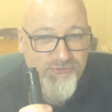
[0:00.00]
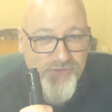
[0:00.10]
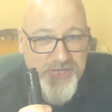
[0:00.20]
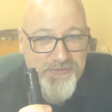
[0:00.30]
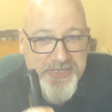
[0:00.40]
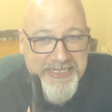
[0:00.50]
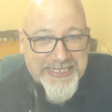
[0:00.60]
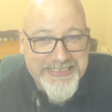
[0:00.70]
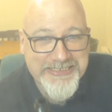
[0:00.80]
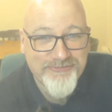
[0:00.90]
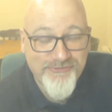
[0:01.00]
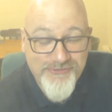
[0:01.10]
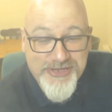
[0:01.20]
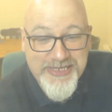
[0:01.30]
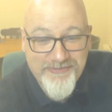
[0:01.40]
is really, really nice.
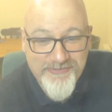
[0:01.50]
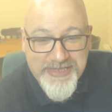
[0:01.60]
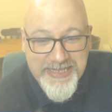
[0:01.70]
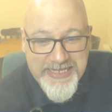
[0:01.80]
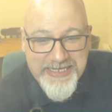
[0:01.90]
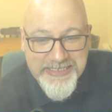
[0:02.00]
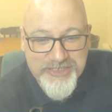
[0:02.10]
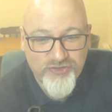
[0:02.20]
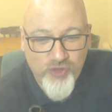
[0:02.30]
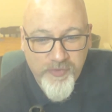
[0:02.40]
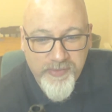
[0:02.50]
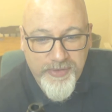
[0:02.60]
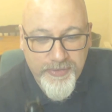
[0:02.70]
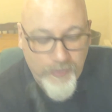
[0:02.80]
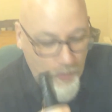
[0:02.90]
Really, really liking that strawberry
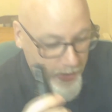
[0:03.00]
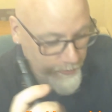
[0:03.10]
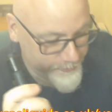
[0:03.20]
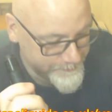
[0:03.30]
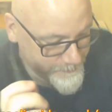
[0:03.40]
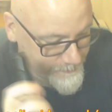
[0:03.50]
milk. Wow.